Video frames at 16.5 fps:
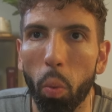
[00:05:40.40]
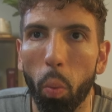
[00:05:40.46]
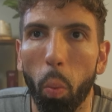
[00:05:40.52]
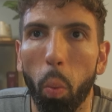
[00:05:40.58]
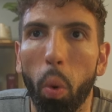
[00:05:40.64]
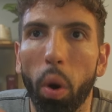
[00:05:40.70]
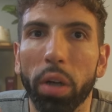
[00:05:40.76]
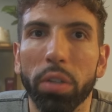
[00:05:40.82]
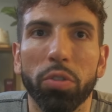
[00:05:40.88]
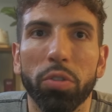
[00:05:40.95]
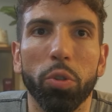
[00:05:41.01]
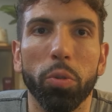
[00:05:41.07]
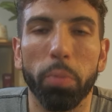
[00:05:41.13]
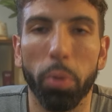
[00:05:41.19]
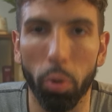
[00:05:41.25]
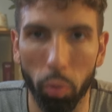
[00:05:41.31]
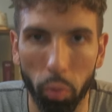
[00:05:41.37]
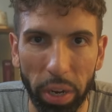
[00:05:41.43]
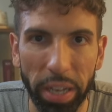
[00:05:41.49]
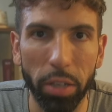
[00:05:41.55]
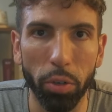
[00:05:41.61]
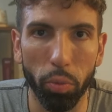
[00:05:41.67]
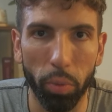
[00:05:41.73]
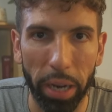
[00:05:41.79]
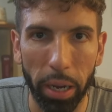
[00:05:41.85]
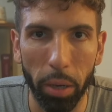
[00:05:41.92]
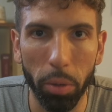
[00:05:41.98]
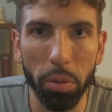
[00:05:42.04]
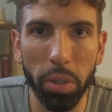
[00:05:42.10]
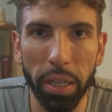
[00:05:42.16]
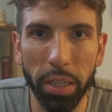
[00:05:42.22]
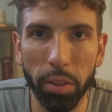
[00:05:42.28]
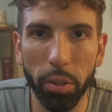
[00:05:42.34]
want to parade around
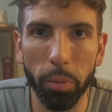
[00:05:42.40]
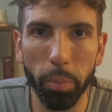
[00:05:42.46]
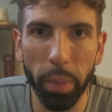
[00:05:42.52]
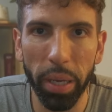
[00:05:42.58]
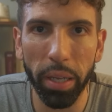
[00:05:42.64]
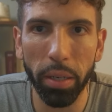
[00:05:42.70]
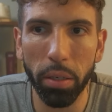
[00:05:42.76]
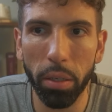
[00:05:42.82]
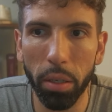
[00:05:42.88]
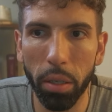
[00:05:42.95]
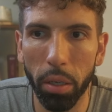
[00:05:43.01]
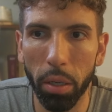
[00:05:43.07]
like they're men,